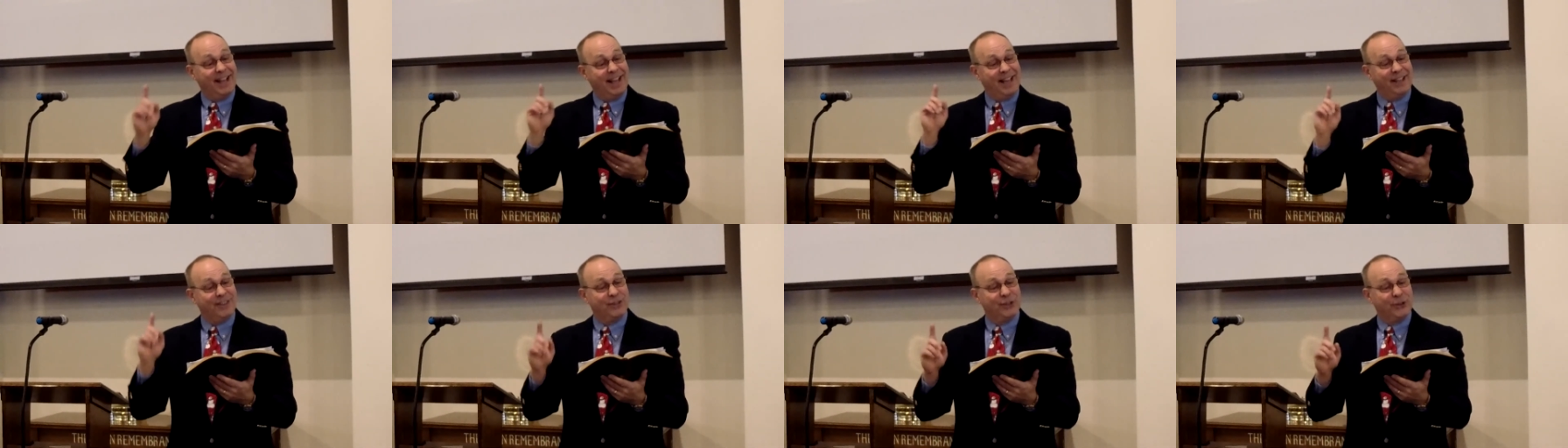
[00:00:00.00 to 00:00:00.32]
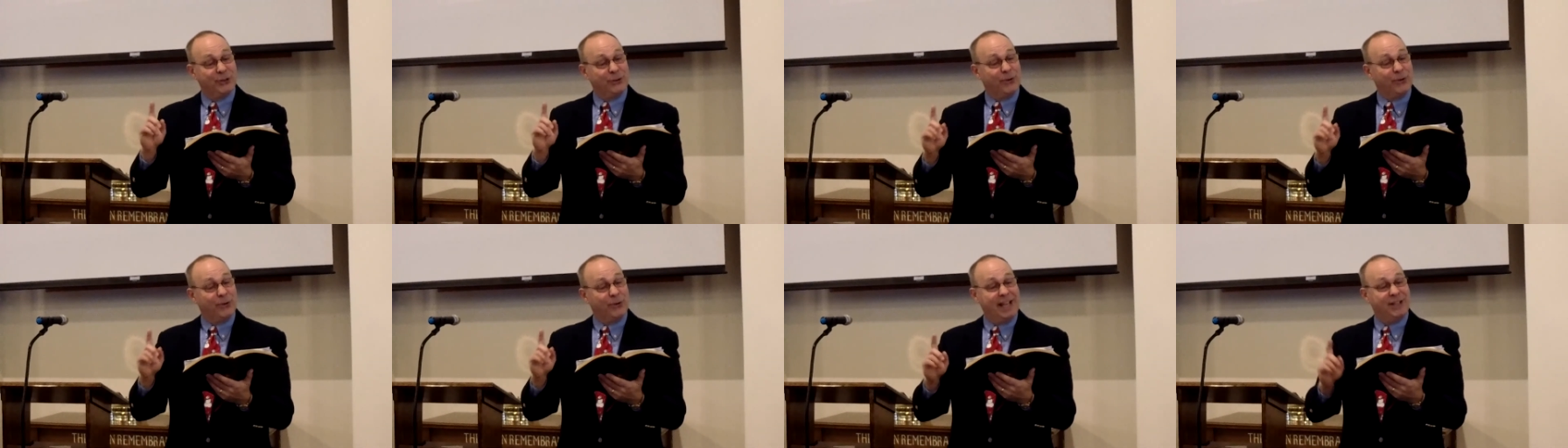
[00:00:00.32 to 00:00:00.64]
And
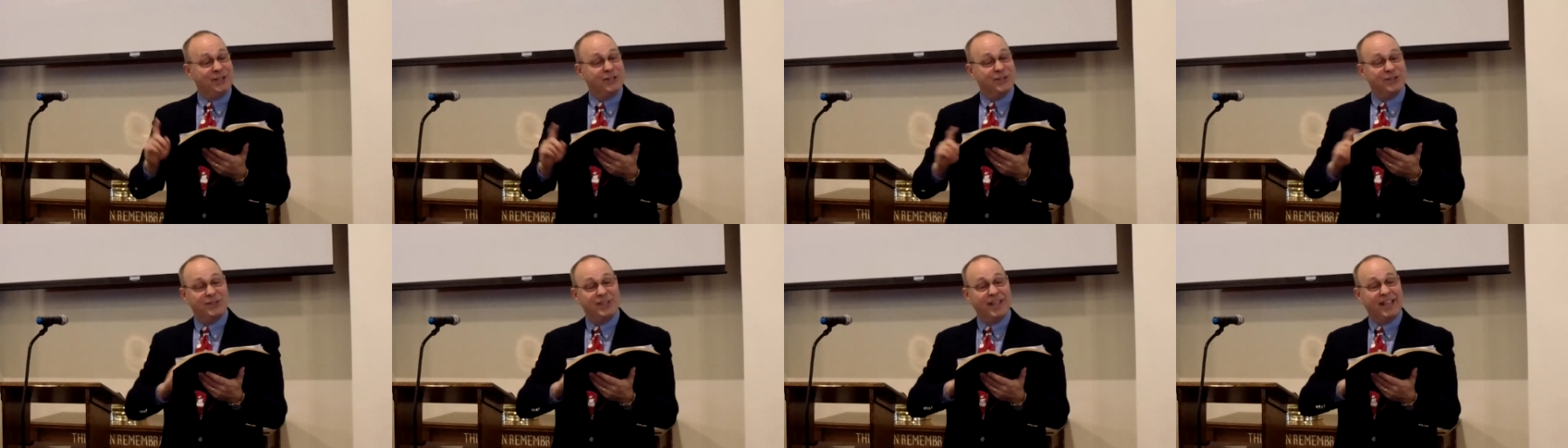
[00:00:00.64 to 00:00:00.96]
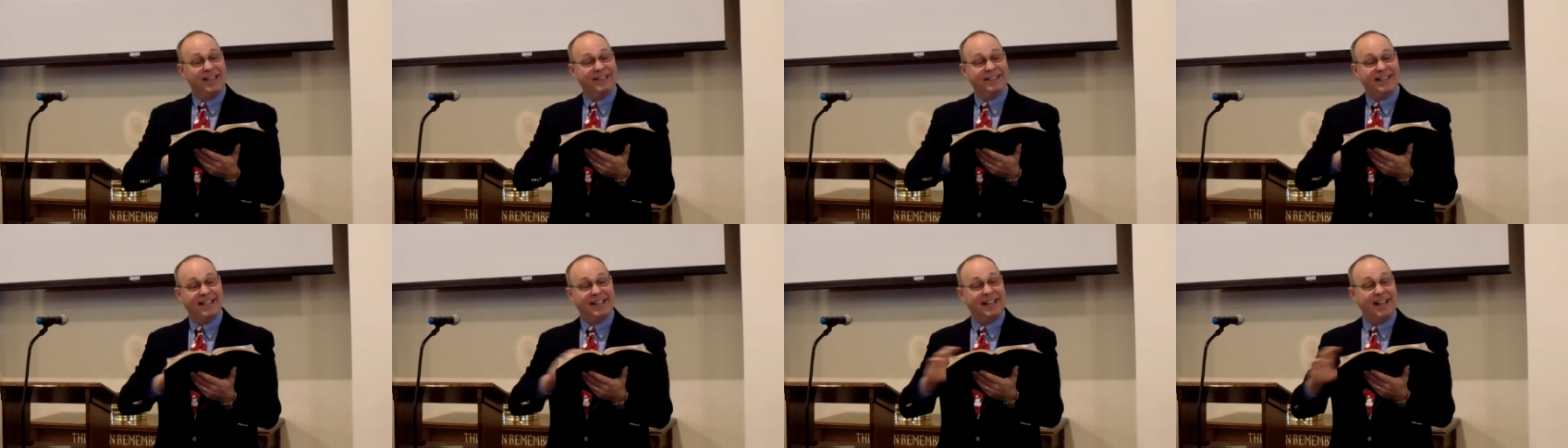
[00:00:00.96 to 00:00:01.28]
the greatest
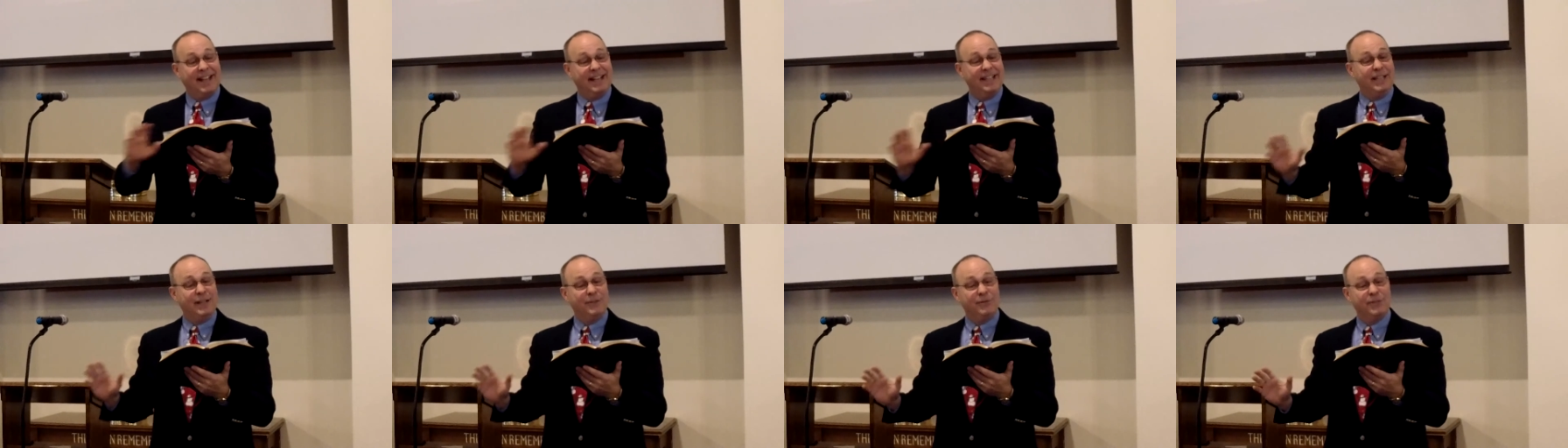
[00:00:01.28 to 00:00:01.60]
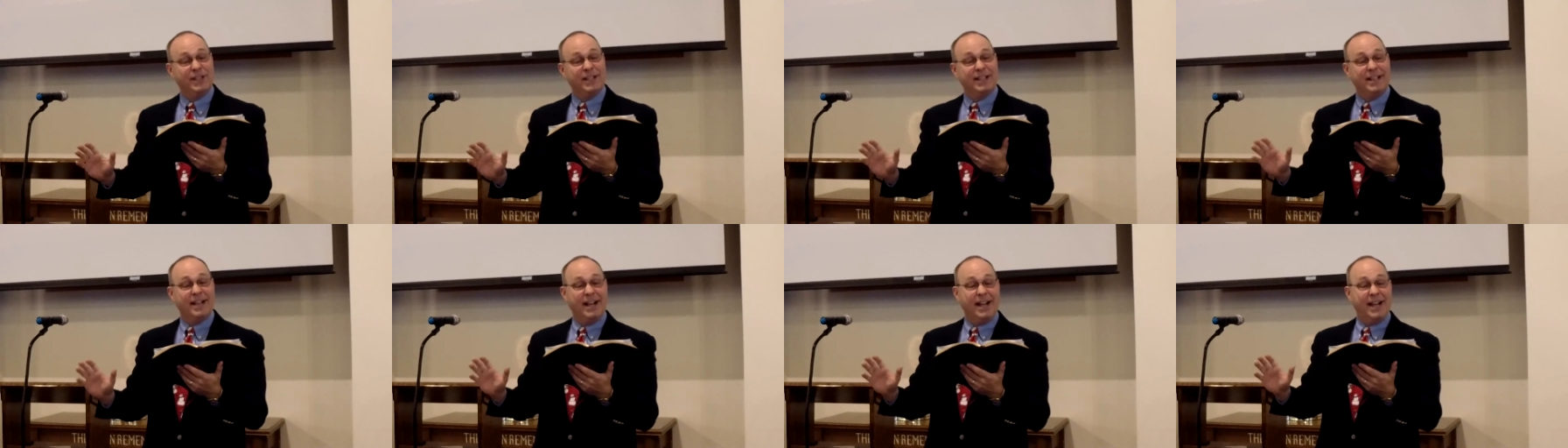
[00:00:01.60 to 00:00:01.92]
thing that any
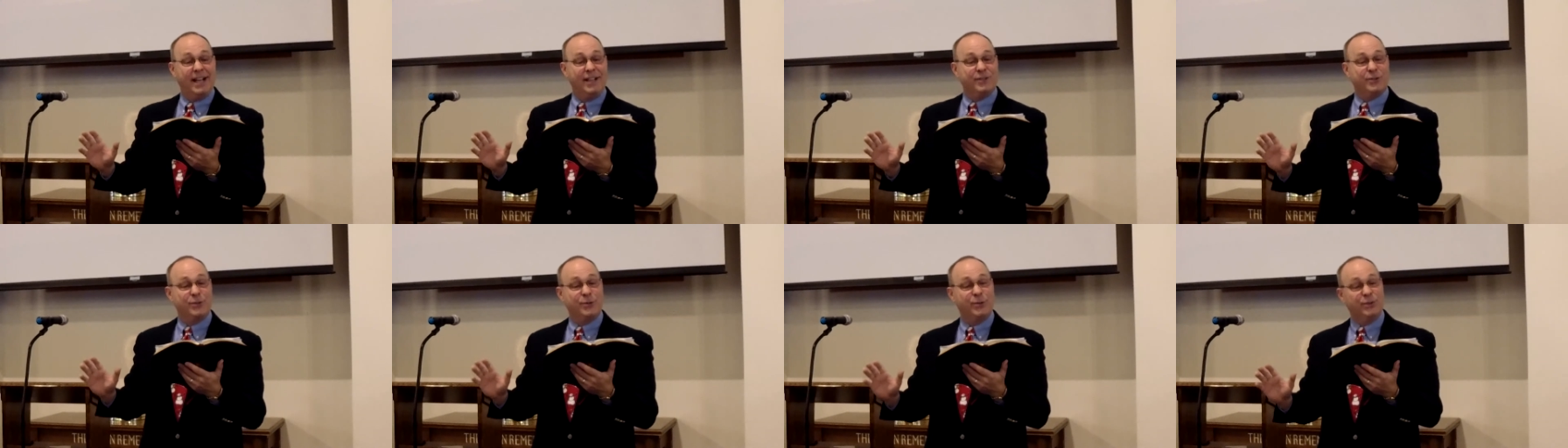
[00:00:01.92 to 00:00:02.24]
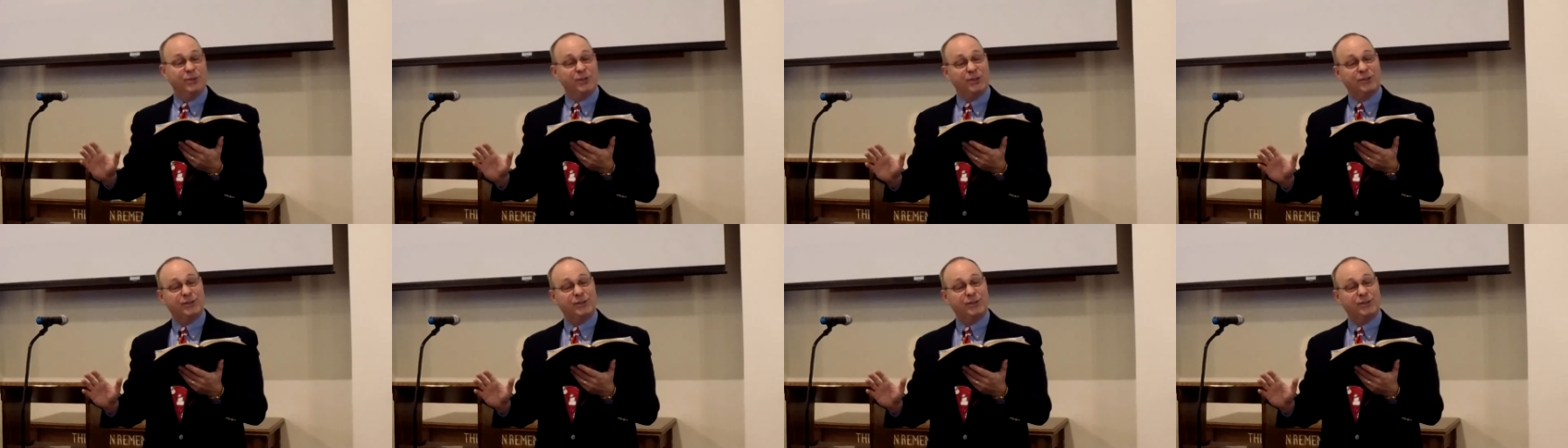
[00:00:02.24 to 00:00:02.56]
of the guys
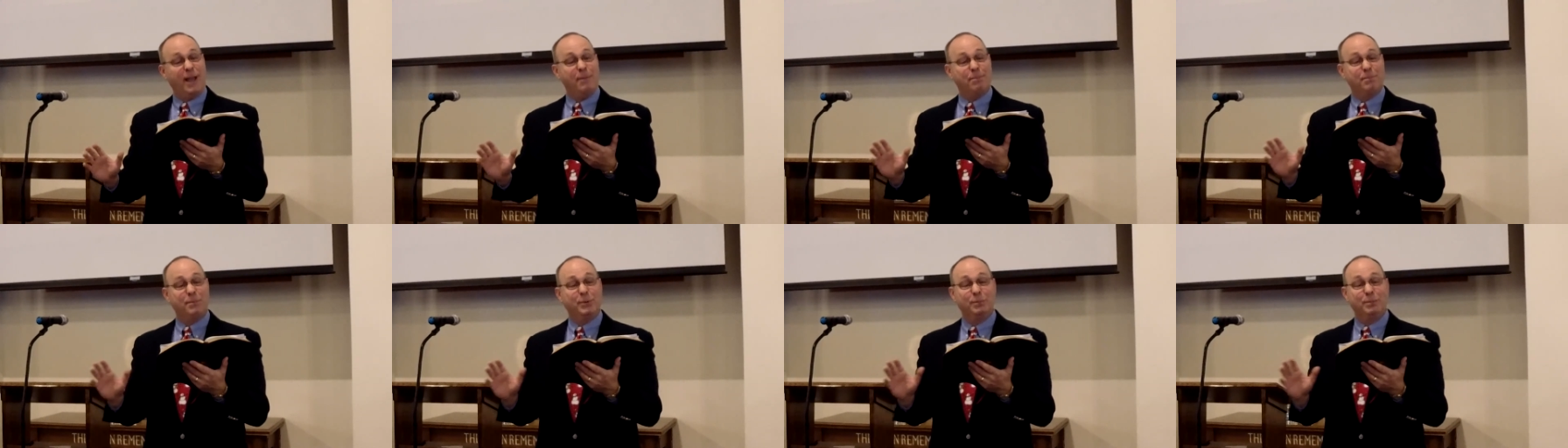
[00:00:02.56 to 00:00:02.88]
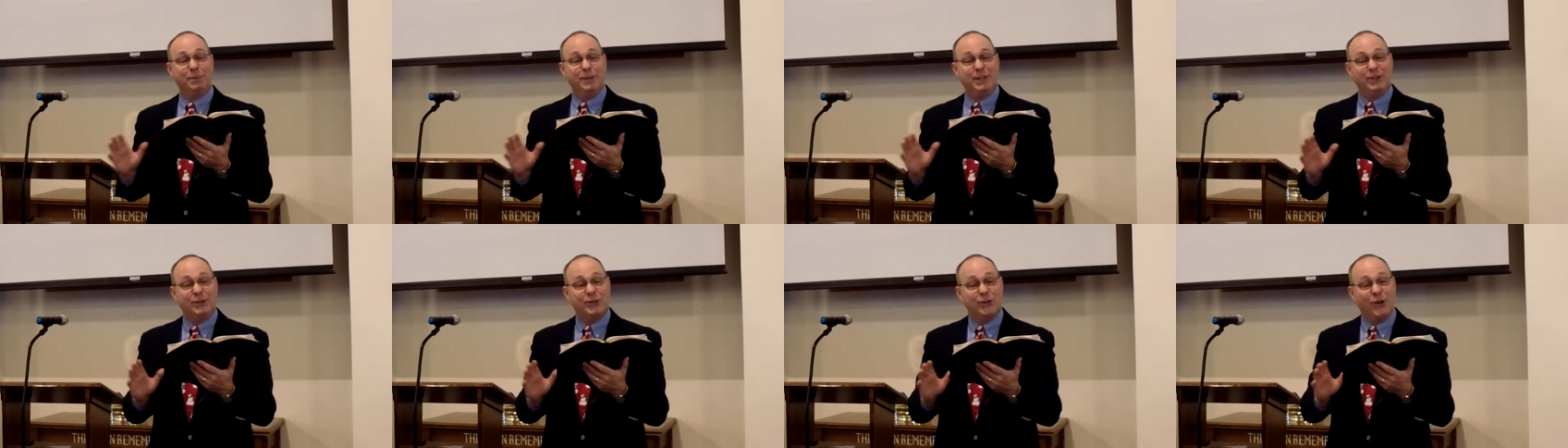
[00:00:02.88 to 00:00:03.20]
who
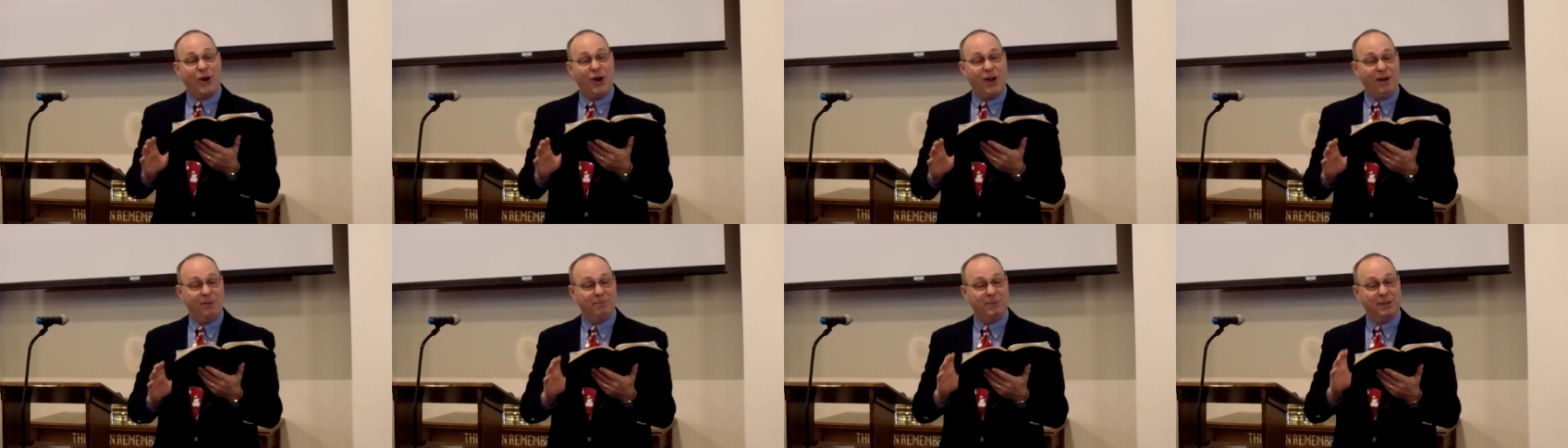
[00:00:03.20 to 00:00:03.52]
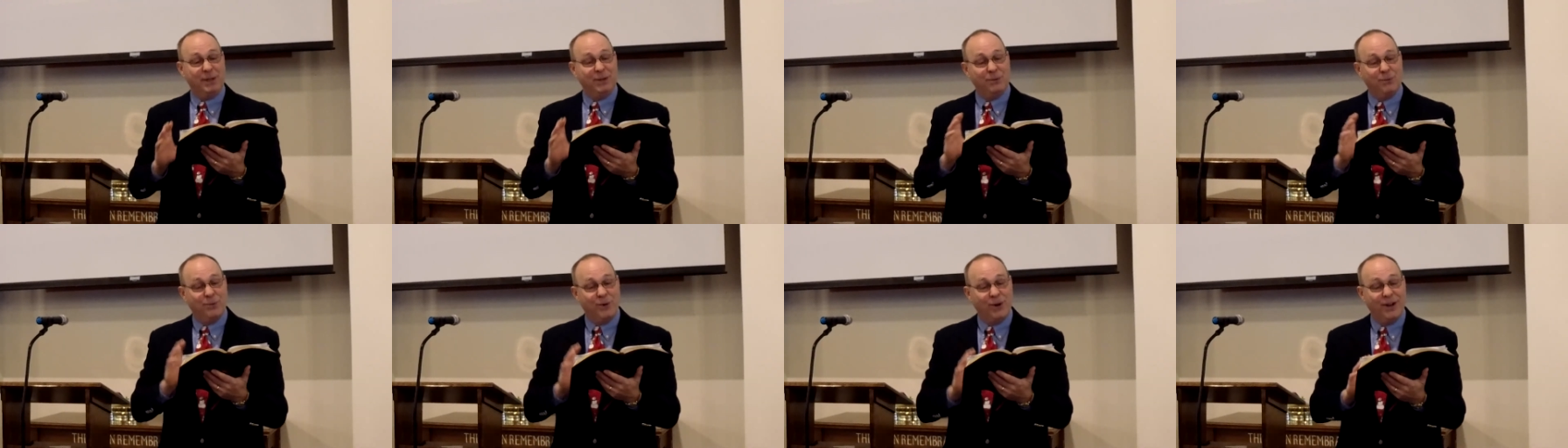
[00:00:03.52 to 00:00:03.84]
discipled me taught
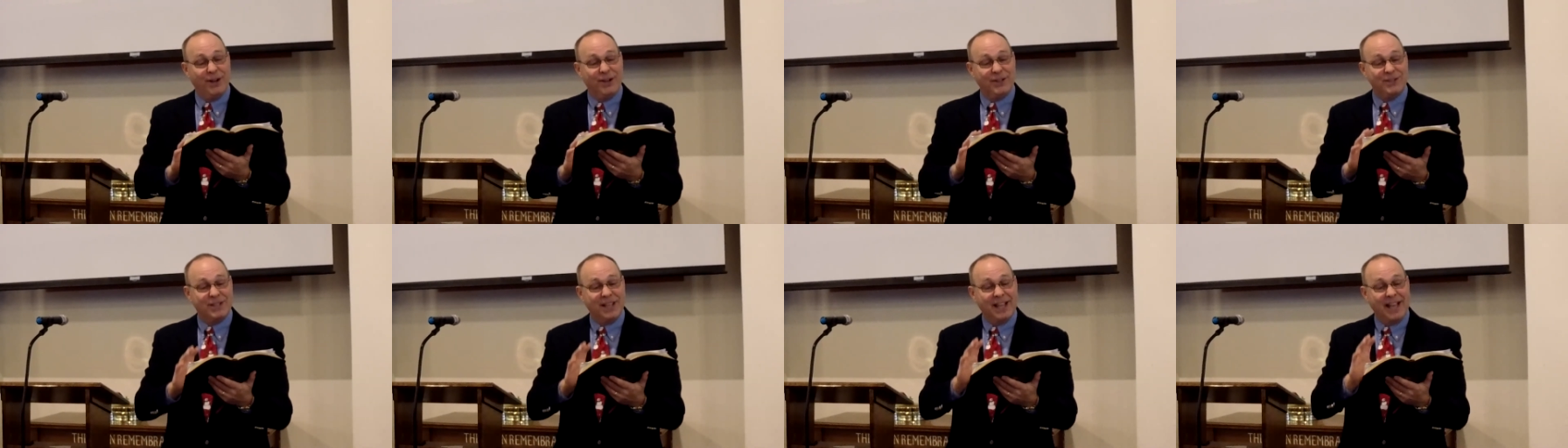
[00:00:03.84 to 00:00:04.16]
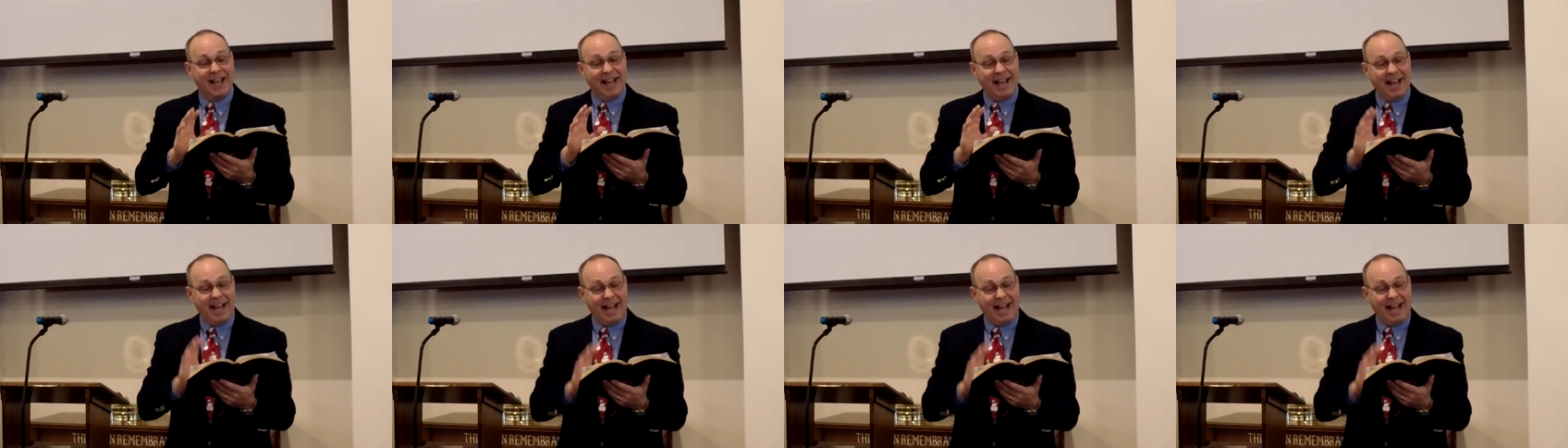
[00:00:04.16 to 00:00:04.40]
me was